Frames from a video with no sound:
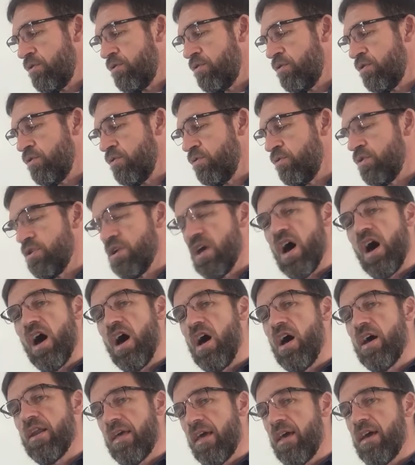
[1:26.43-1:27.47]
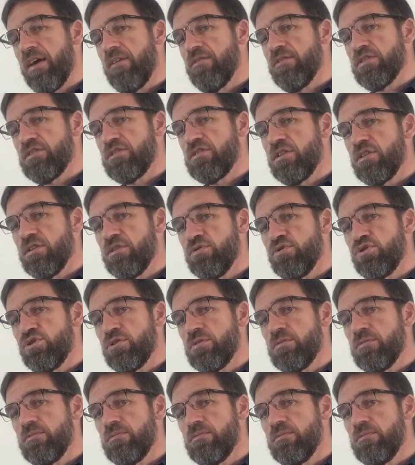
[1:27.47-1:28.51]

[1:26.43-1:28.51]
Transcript: do not have a solution.